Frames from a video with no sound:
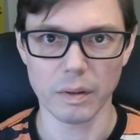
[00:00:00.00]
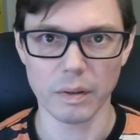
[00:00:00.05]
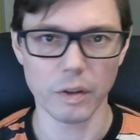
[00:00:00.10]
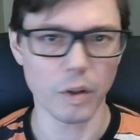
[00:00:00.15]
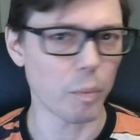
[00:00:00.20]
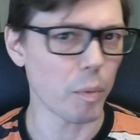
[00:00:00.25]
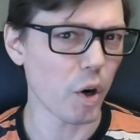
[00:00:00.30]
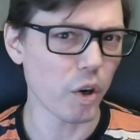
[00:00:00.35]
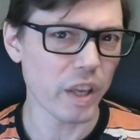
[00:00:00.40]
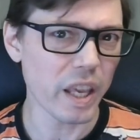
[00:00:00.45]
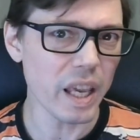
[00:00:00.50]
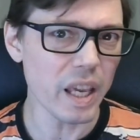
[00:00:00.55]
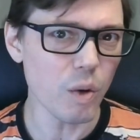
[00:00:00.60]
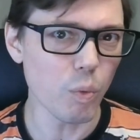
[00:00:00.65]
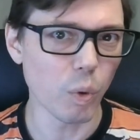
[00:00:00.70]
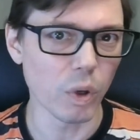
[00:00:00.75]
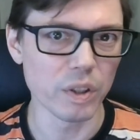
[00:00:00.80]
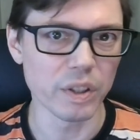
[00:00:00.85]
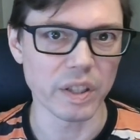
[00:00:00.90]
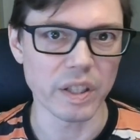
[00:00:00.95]
The Marquis
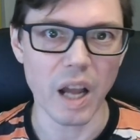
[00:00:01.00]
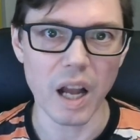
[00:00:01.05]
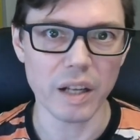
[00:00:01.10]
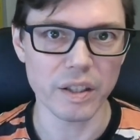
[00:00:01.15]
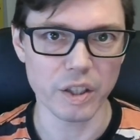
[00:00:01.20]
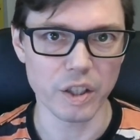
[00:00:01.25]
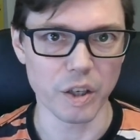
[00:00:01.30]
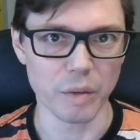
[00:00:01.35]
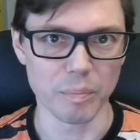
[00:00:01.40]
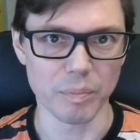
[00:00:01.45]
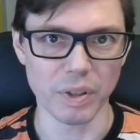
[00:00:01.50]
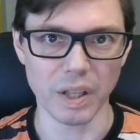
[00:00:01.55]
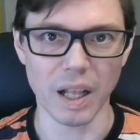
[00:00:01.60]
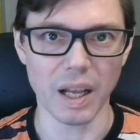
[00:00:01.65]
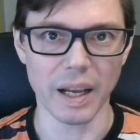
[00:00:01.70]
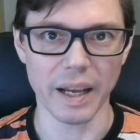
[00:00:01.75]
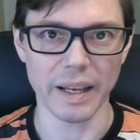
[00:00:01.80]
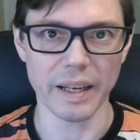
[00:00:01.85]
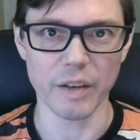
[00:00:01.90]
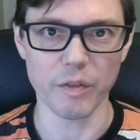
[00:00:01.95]
will not
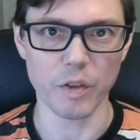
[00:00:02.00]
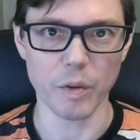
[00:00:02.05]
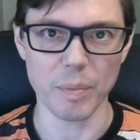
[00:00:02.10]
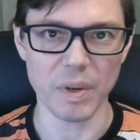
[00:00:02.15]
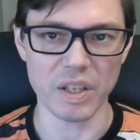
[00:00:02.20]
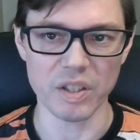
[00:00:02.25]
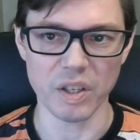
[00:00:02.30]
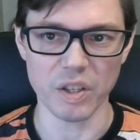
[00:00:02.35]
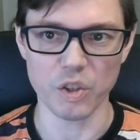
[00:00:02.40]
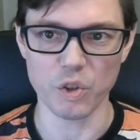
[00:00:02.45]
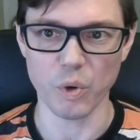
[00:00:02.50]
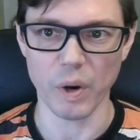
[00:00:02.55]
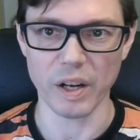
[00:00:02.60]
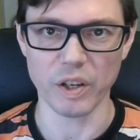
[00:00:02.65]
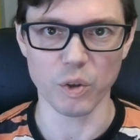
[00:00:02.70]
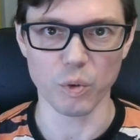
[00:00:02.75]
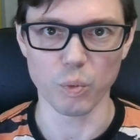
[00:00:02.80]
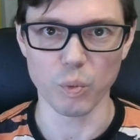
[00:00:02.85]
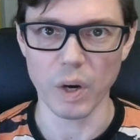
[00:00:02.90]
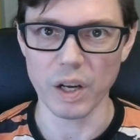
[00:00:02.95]
comply if the PCs try
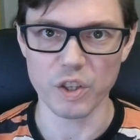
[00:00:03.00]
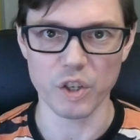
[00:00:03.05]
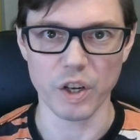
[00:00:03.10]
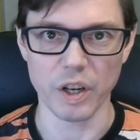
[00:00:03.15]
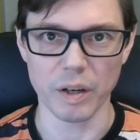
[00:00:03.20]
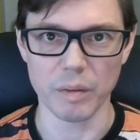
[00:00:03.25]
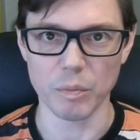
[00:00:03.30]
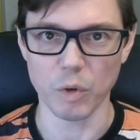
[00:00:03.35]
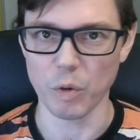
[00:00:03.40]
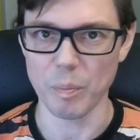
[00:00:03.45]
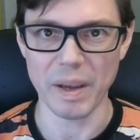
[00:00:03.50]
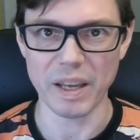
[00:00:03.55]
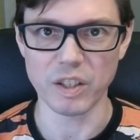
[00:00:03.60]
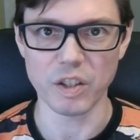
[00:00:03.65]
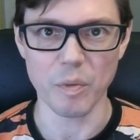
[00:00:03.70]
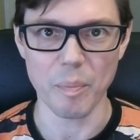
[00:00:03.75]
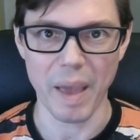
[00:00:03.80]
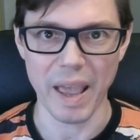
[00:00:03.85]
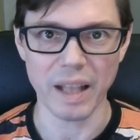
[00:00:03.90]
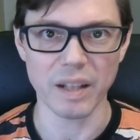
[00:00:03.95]
to rush him or make
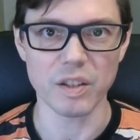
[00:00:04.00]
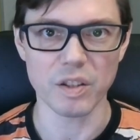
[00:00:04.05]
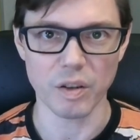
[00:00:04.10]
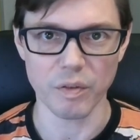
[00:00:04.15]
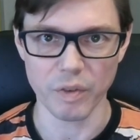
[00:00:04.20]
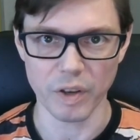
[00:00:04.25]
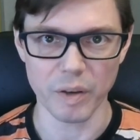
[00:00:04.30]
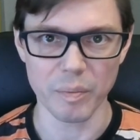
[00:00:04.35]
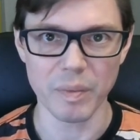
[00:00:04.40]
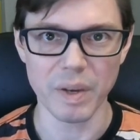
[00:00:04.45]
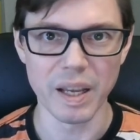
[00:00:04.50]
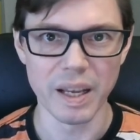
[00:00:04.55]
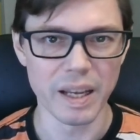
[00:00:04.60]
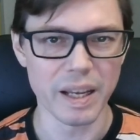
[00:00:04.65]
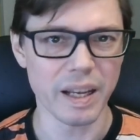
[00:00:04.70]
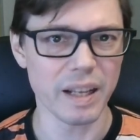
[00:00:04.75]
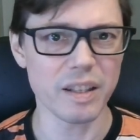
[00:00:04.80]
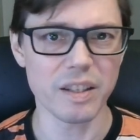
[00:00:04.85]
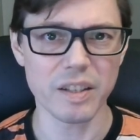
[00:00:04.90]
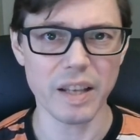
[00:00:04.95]
demands of him.
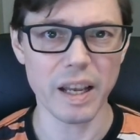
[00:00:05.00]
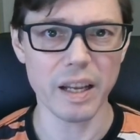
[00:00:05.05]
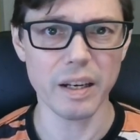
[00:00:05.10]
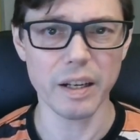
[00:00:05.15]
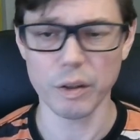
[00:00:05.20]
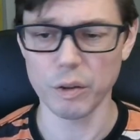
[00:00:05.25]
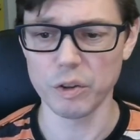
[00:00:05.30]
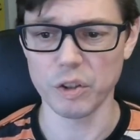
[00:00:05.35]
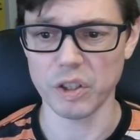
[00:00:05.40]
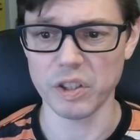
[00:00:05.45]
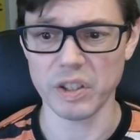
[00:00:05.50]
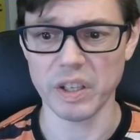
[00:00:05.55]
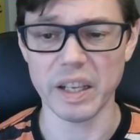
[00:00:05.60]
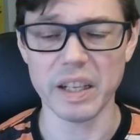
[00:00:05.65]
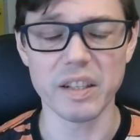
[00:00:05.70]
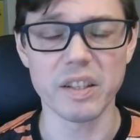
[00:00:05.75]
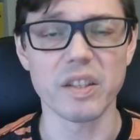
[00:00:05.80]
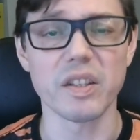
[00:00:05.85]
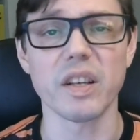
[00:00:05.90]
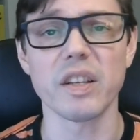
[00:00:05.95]
Instead, he'll just
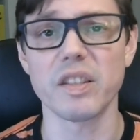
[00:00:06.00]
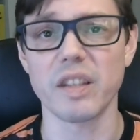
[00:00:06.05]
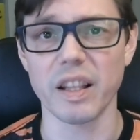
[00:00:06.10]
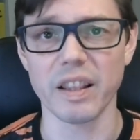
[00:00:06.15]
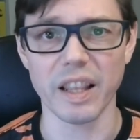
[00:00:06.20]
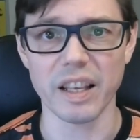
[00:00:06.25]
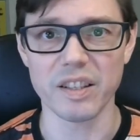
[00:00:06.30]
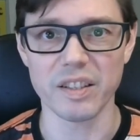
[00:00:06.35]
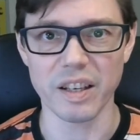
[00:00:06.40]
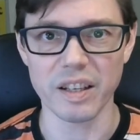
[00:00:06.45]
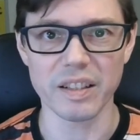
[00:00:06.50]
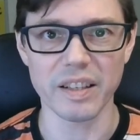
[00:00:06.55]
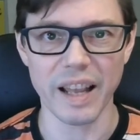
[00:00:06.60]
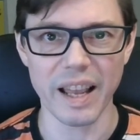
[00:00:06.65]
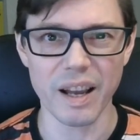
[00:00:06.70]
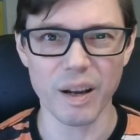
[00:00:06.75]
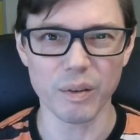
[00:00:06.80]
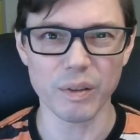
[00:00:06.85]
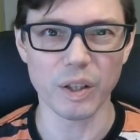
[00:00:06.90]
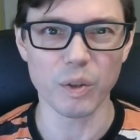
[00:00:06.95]
insist that they sit
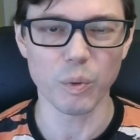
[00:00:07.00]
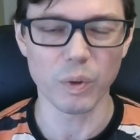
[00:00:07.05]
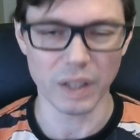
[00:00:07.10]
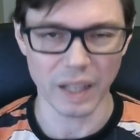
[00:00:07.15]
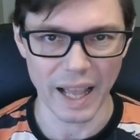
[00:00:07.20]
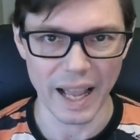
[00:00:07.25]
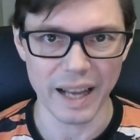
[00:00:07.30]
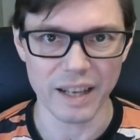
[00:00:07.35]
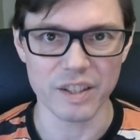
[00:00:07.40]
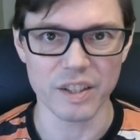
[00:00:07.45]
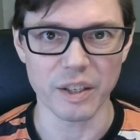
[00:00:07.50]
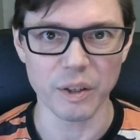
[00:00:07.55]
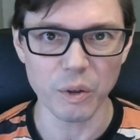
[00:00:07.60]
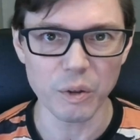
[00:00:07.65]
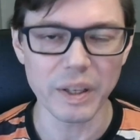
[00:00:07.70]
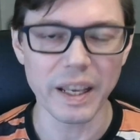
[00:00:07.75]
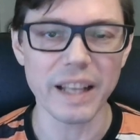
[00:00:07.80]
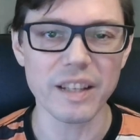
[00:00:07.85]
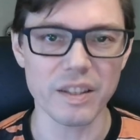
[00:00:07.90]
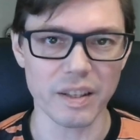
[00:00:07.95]
down and relax, and he'll
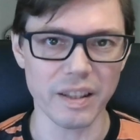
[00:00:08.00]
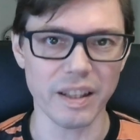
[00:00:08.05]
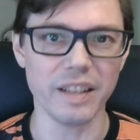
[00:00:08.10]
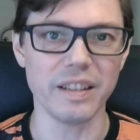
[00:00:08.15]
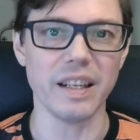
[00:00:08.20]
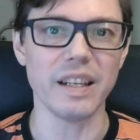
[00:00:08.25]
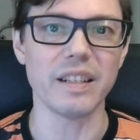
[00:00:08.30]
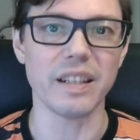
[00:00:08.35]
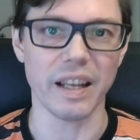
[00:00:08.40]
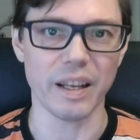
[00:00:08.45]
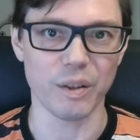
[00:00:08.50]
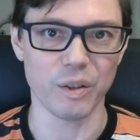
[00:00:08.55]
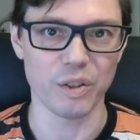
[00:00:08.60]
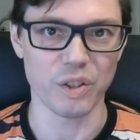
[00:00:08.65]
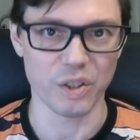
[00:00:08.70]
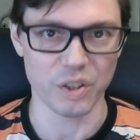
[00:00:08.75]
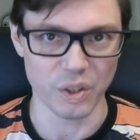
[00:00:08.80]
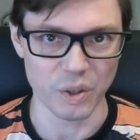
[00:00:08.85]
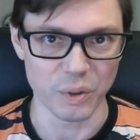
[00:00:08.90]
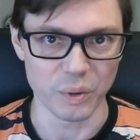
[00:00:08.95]
get to the details
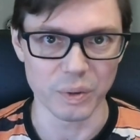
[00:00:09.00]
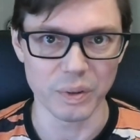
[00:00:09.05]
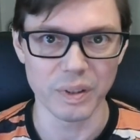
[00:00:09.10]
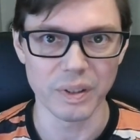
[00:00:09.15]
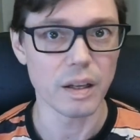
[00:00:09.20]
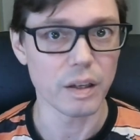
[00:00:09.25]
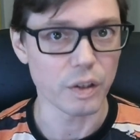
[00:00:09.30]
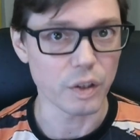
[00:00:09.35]
soon.